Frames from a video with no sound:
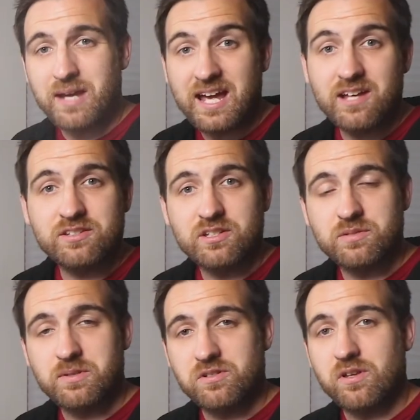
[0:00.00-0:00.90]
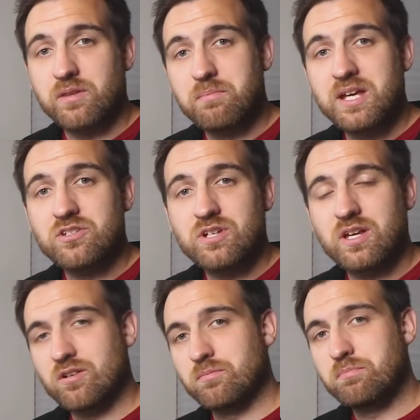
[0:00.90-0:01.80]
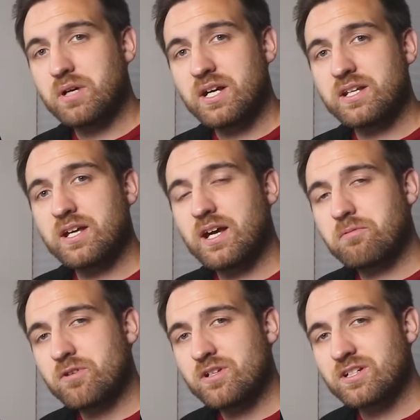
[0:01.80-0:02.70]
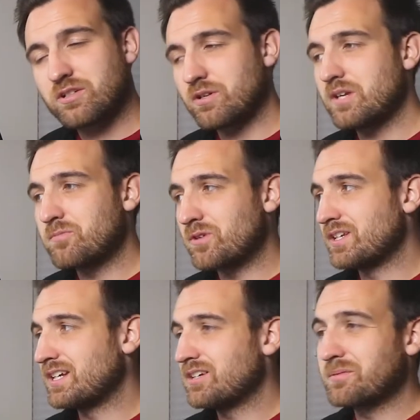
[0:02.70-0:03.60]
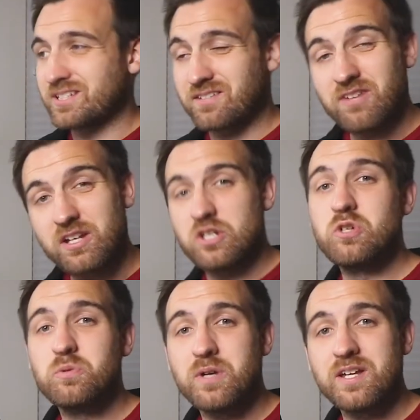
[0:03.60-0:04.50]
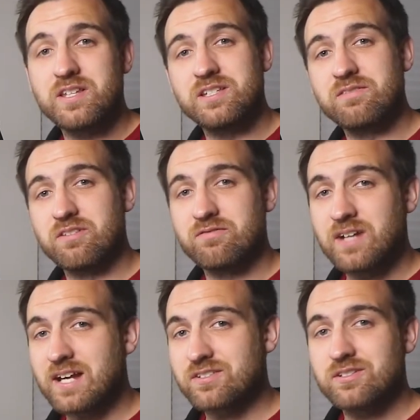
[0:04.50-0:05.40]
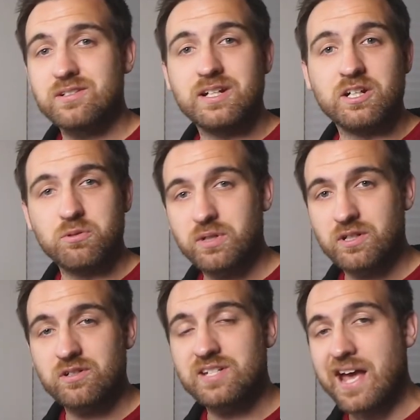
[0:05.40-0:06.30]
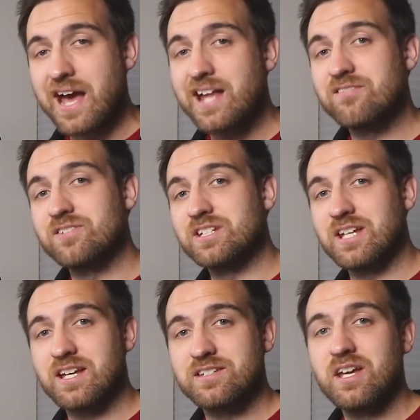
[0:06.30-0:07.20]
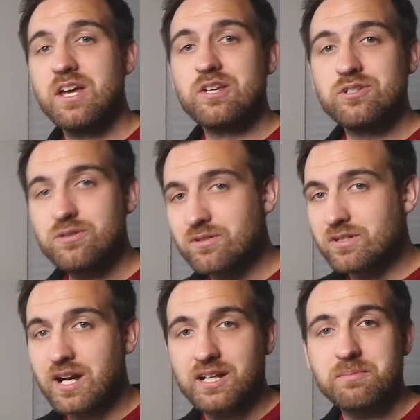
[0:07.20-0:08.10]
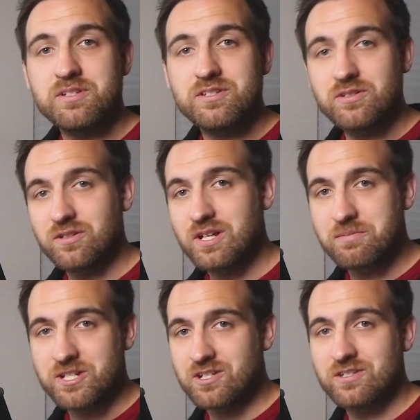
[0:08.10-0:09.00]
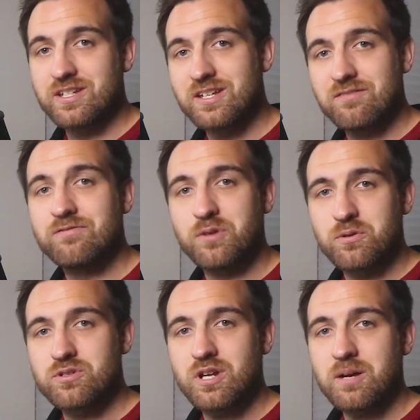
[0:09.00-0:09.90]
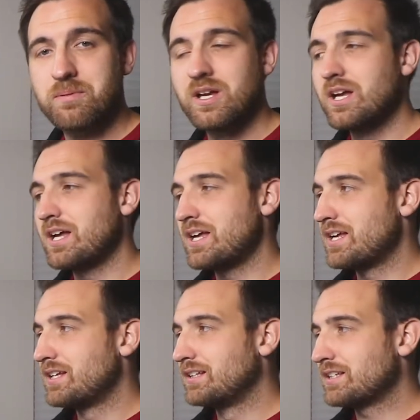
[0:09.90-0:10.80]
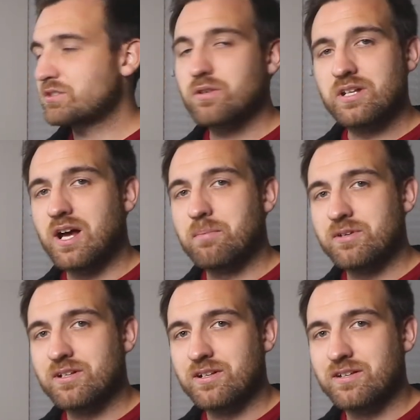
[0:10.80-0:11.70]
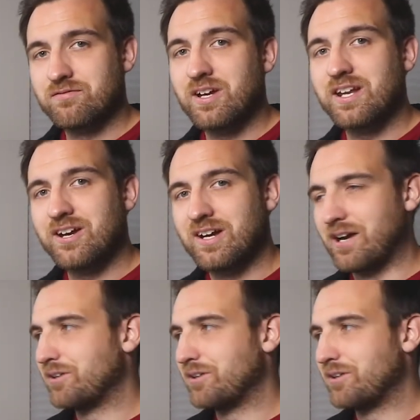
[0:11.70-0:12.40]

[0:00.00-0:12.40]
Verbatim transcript: past, especially on the main channel, but I wanted to create one here because I found a new way that's even faster and quicker to add a vignette to your documents, to your images in Photoshop. Let's go ahead and hop in and find out how.